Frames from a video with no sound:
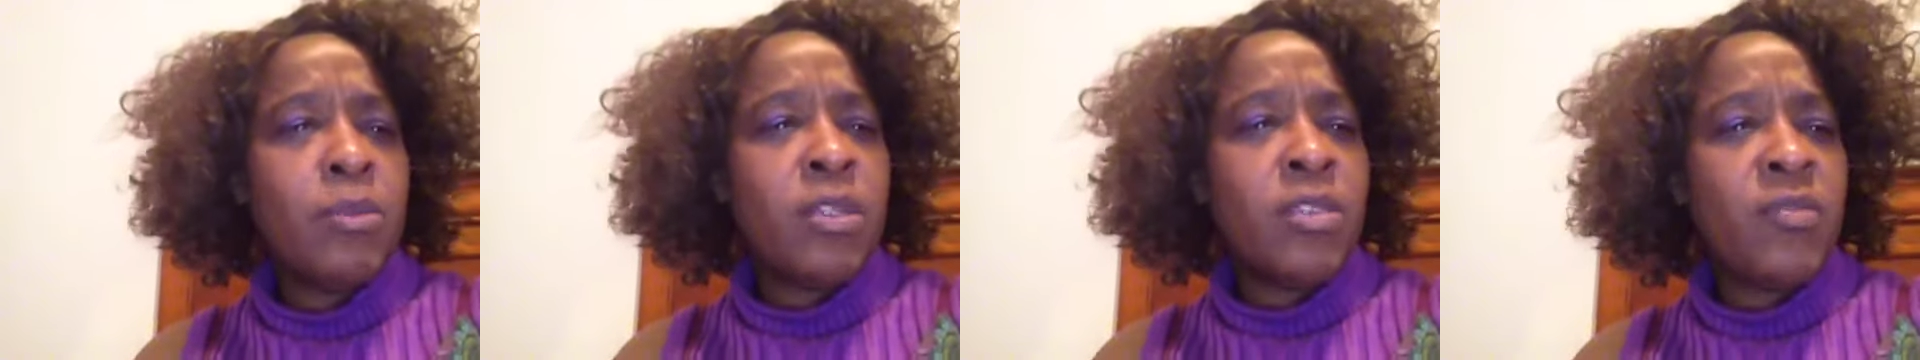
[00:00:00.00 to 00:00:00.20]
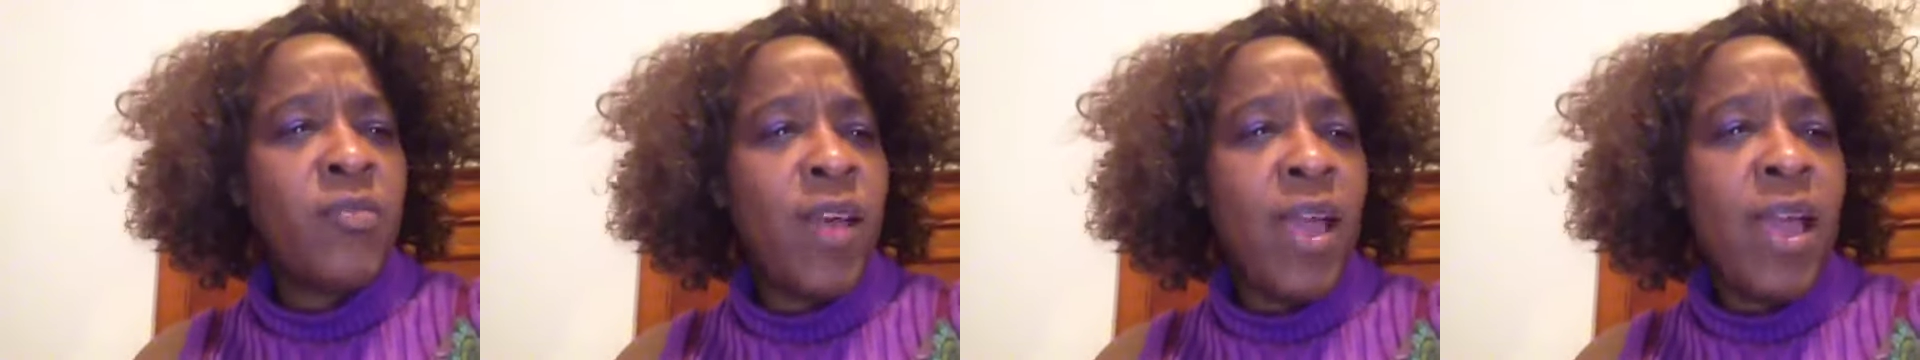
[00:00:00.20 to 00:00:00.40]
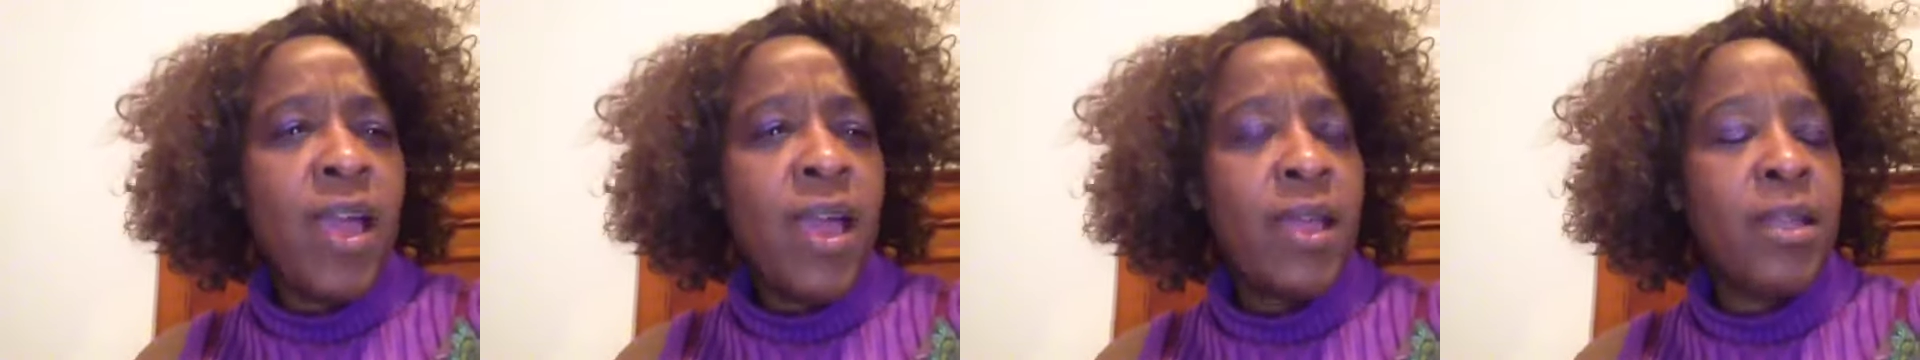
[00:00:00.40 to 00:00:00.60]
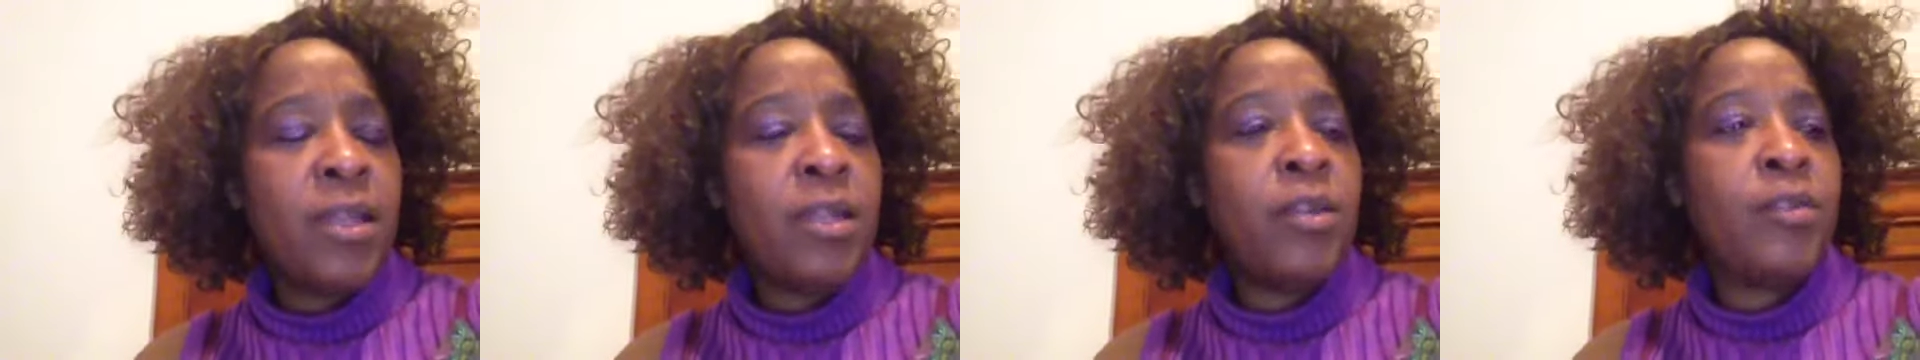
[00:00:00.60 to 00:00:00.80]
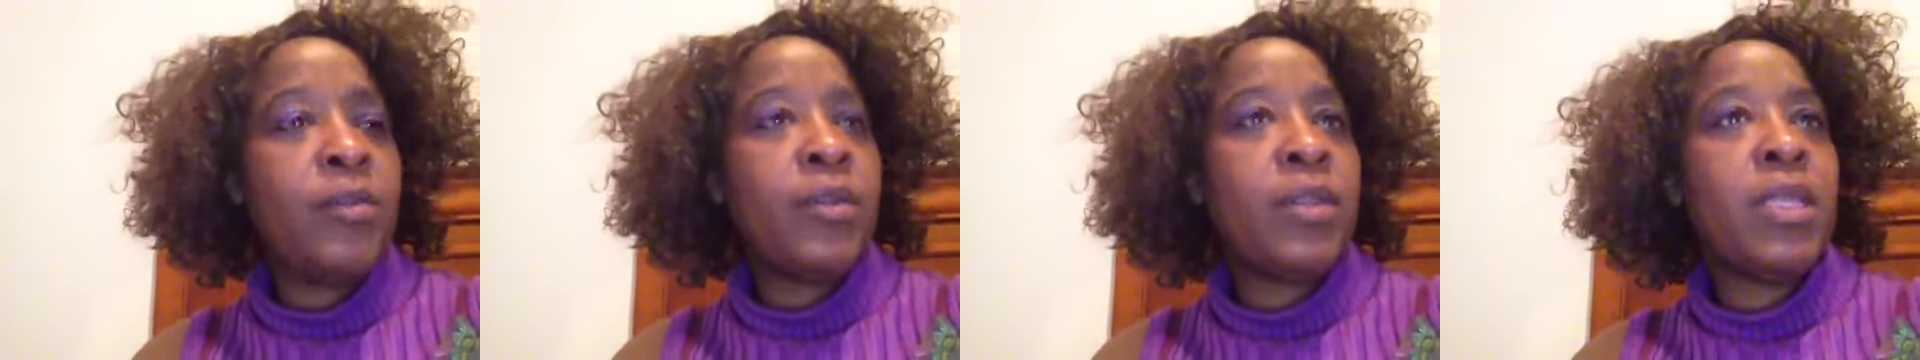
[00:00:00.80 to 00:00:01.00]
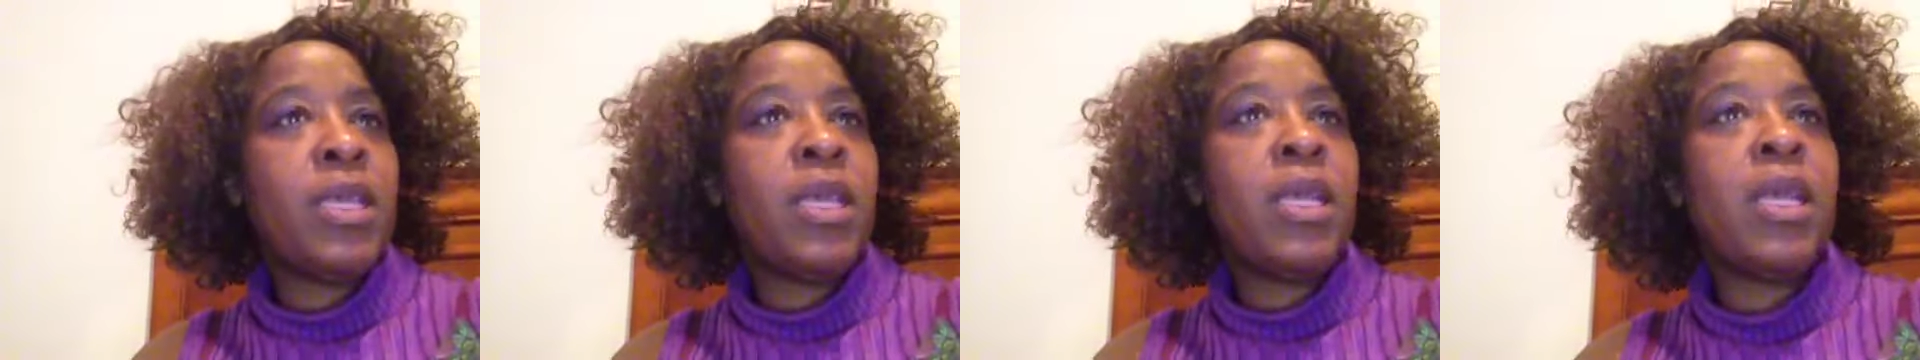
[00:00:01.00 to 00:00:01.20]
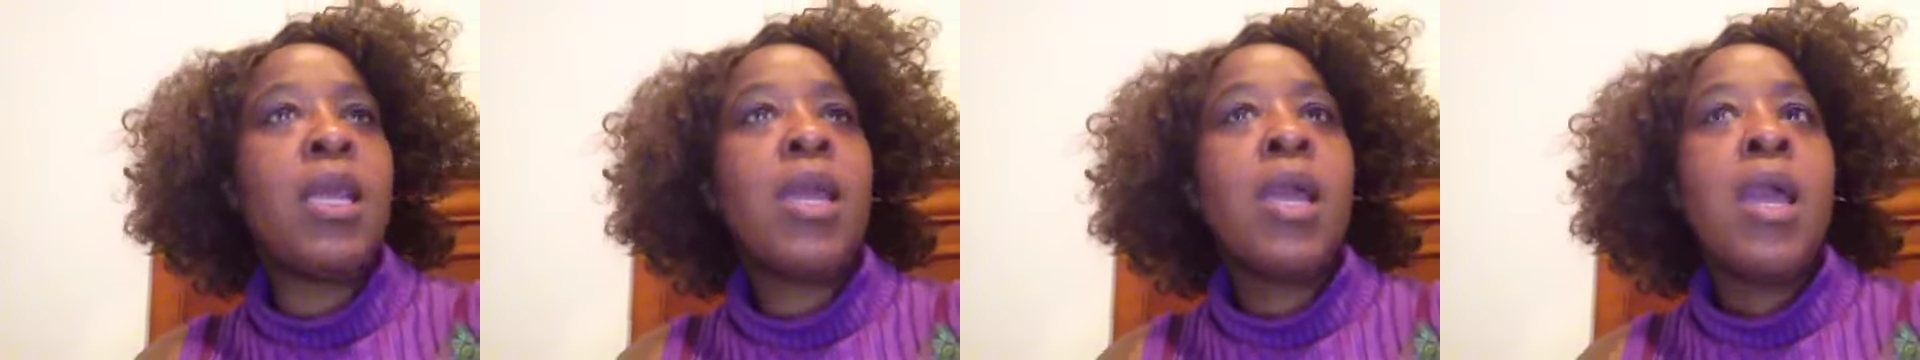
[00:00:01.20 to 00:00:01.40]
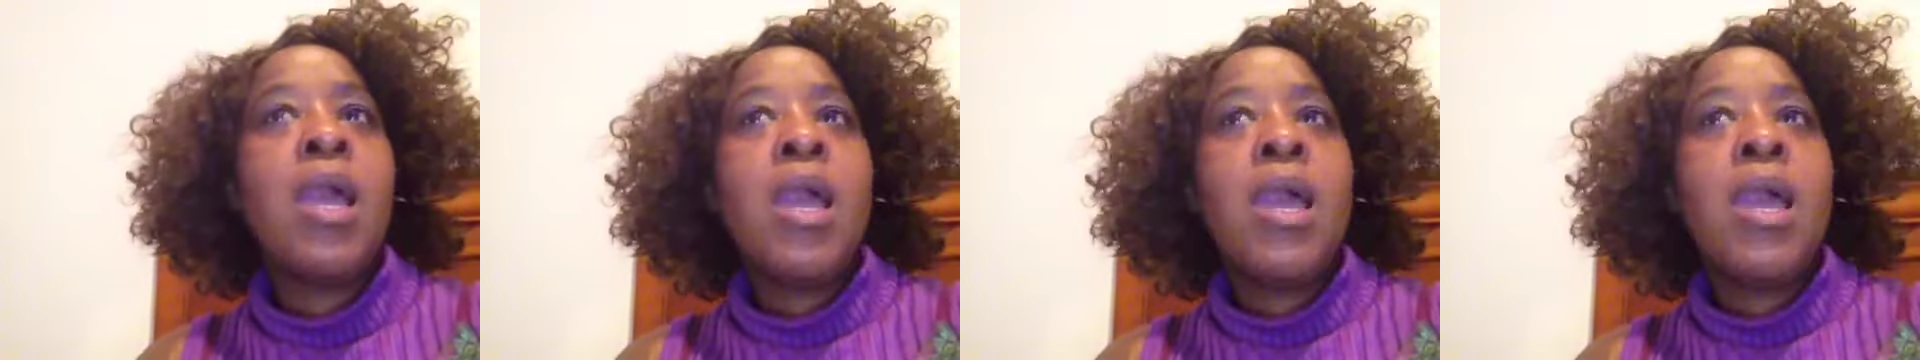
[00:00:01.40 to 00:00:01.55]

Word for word: was fine and everything.